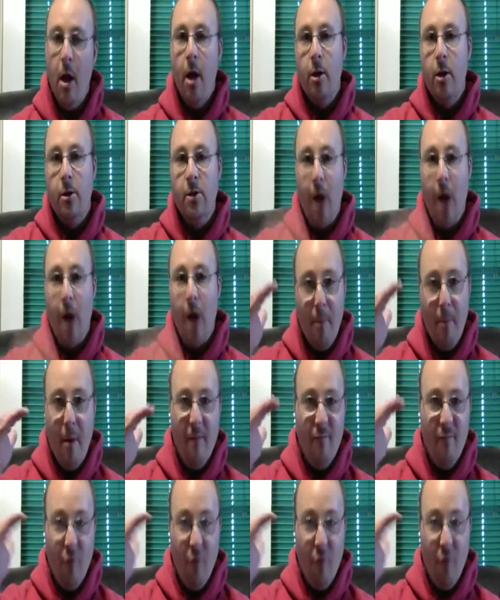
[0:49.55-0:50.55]
The
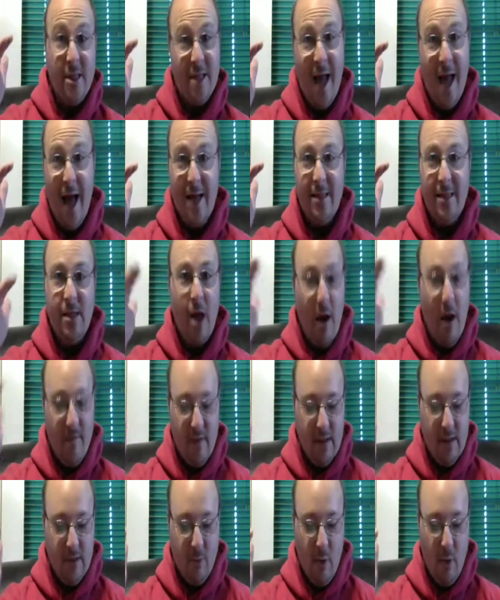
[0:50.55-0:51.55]
top voice cast of
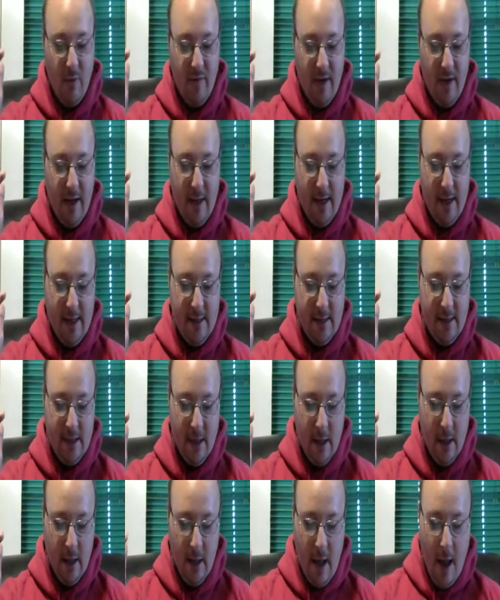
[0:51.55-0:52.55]
this movie
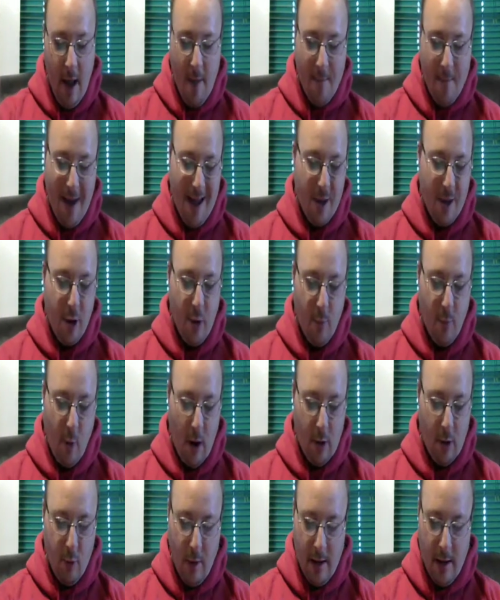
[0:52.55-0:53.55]
is Matthew
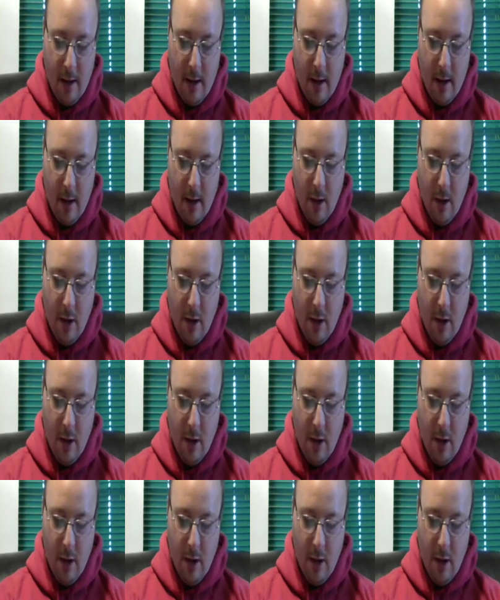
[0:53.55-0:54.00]
Broderick,